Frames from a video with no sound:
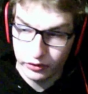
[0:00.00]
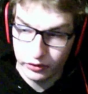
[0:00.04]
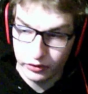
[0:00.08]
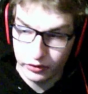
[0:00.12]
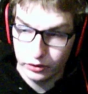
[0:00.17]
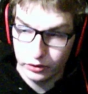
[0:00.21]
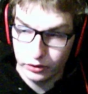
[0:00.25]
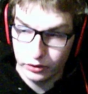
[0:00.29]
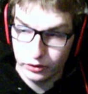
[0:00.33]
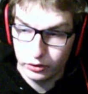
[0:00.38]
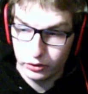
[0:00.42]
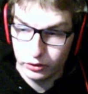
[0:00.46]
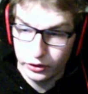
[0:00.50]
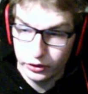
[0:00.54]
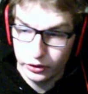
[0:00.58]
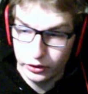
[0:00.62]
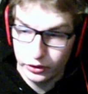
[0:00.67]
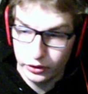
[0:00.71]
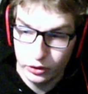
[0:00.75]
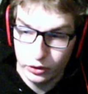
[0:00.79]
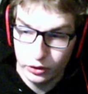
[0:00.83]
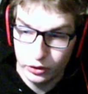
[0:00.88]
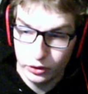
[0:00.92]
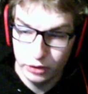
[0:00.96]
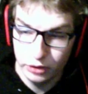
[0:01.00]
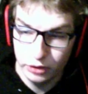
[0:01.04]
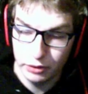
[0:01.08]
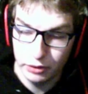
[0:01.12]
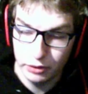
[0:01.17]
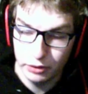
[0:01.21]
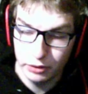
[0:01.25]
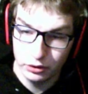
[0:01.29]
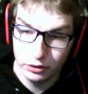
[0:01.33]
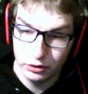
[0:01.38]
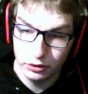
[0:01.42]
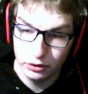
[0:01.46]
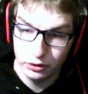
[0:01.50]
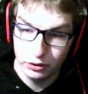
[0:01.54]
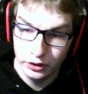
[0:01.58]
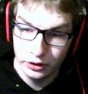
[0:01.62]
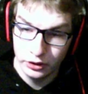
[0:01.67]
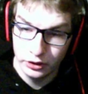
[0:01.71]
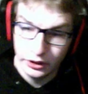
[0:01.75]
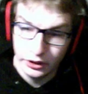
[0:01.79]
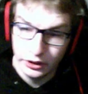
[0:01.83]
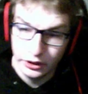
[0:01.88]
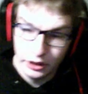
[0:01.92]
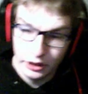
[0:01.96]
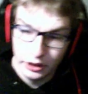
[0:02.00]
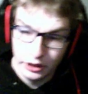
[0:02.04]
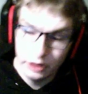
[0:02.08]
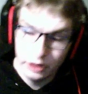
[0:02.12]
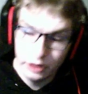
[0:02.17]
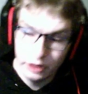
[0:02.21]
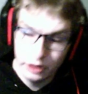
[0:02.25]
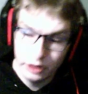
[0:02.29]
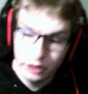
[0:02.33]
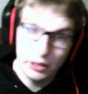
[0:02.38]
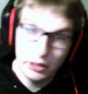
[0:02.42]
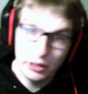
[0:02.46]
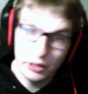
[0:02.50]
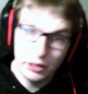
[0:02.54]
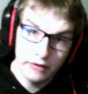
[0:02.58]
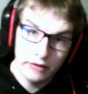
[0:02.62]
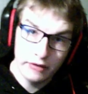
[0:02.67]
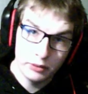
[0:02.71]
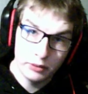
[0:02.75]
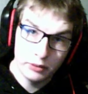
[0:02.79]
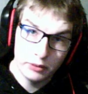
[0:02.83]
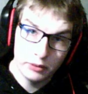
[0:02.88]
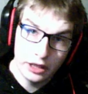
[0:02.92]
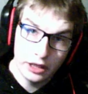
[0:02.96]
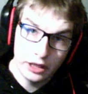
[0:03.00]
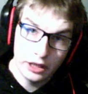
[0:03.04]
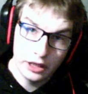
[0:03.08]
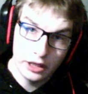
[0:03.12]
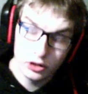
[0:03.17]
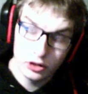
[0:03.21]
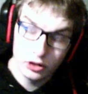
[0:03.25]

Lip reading: YouTube in the way everybody else does.